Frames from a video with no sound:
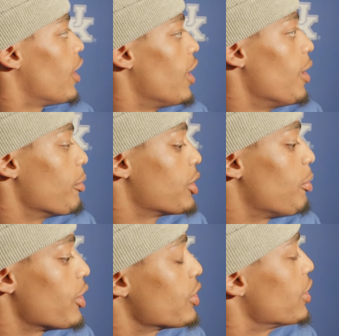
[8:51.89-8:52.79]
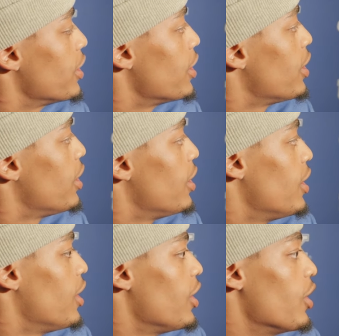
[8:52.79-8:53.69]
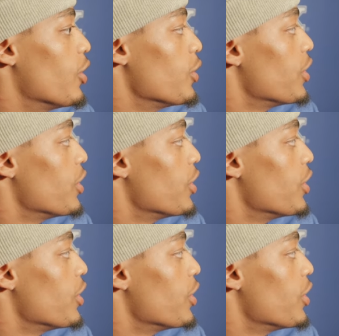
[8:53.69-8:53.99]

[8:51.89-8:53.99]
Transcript: especially, you know,